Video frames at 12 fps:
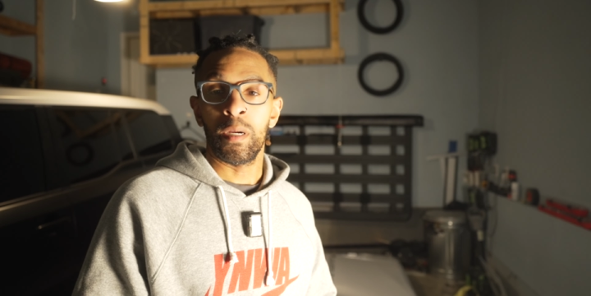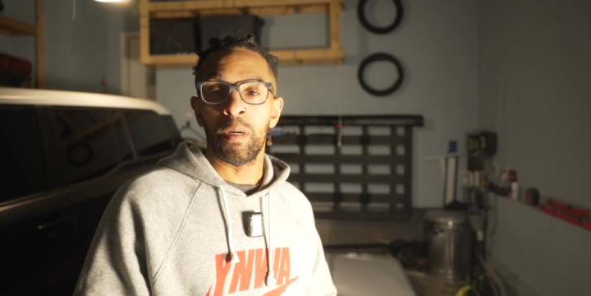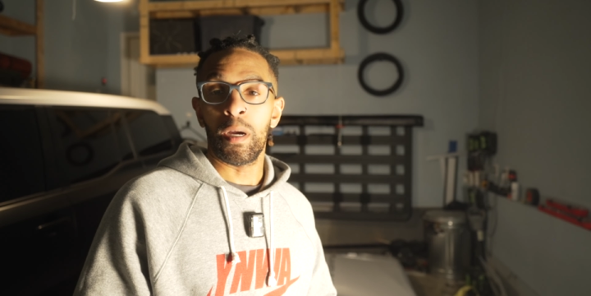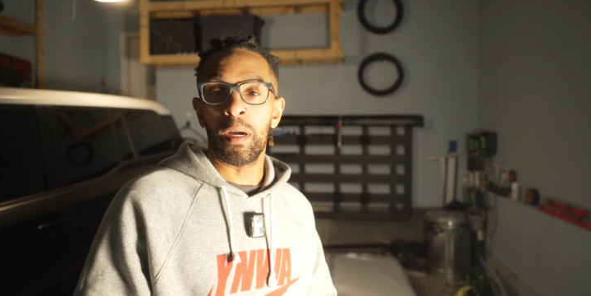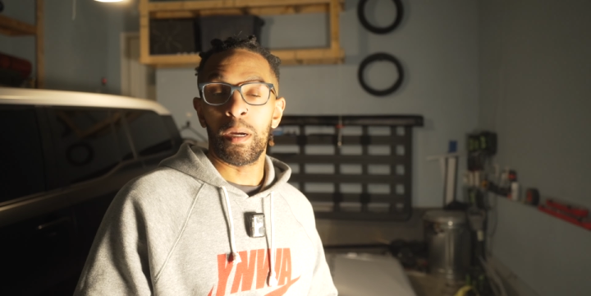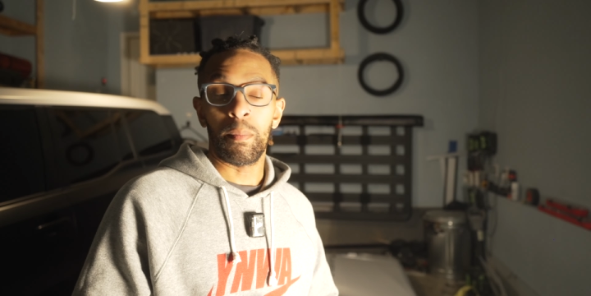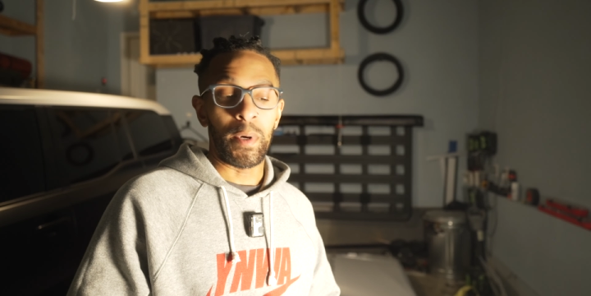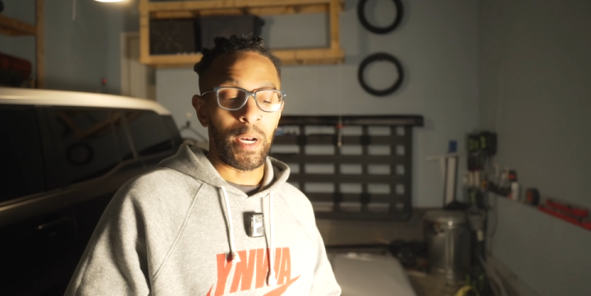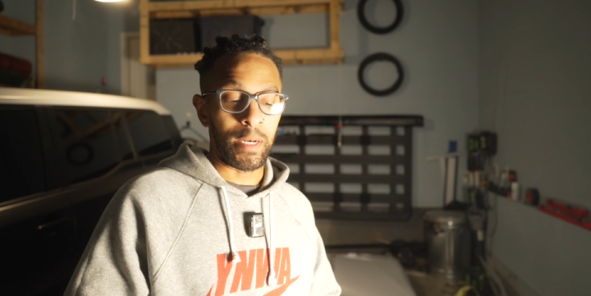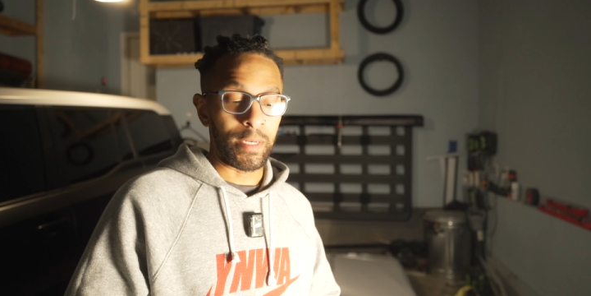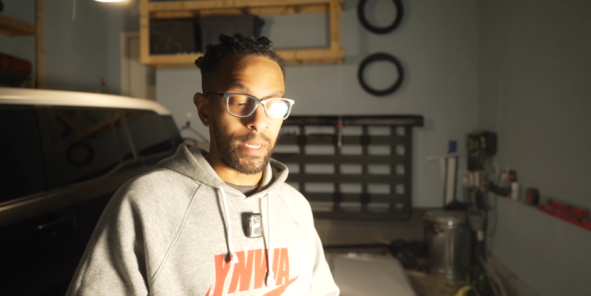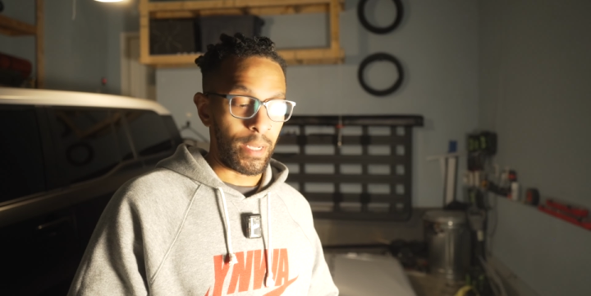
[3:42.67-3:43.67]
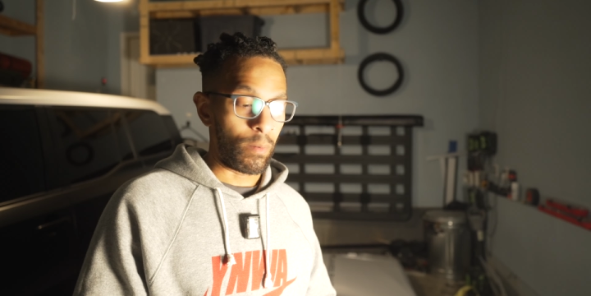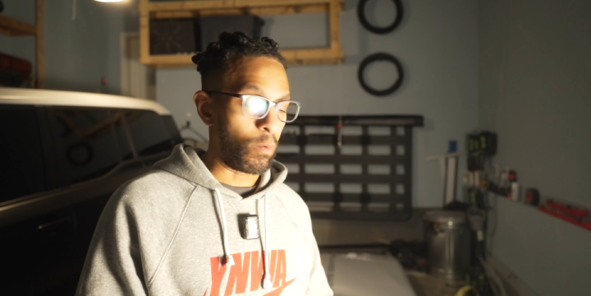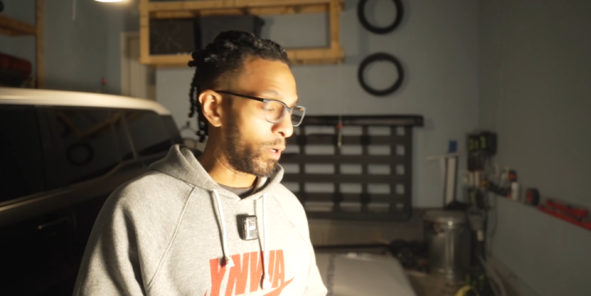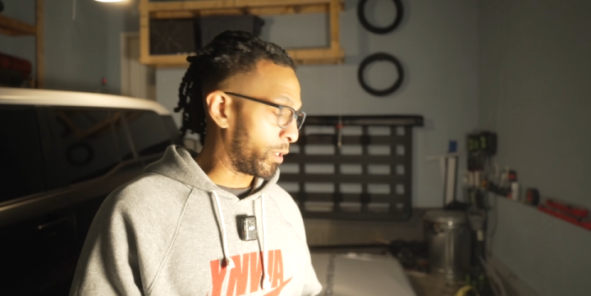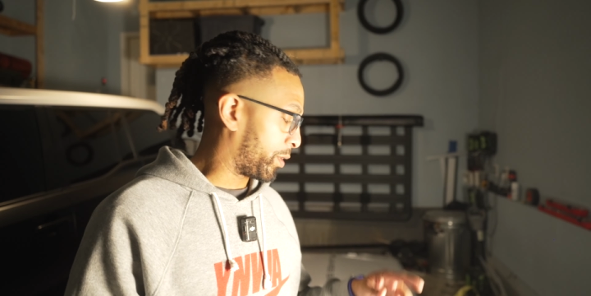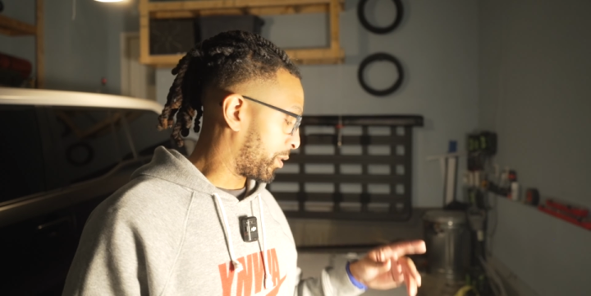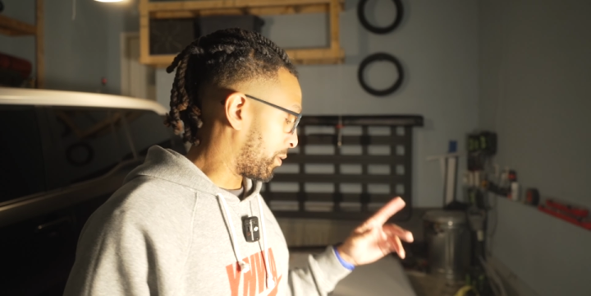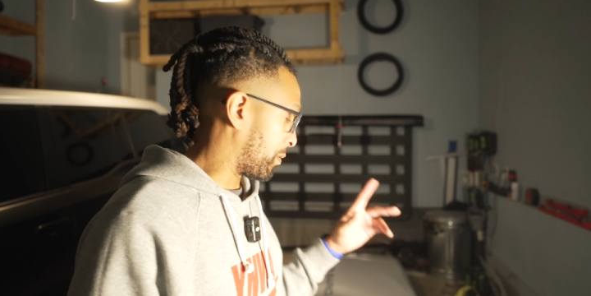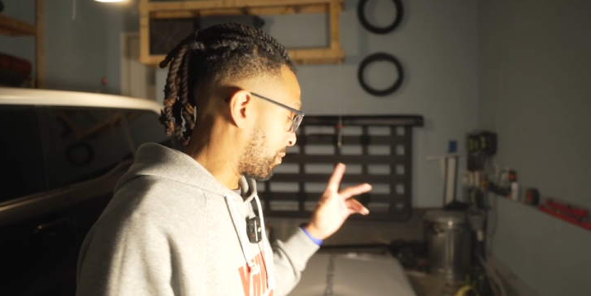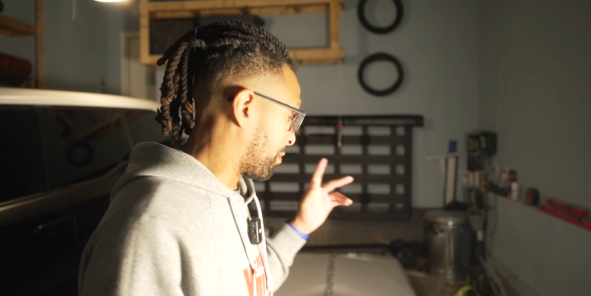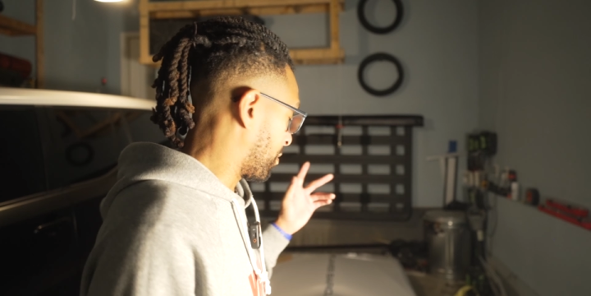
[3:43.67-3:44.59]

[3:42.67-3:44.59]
But I did want to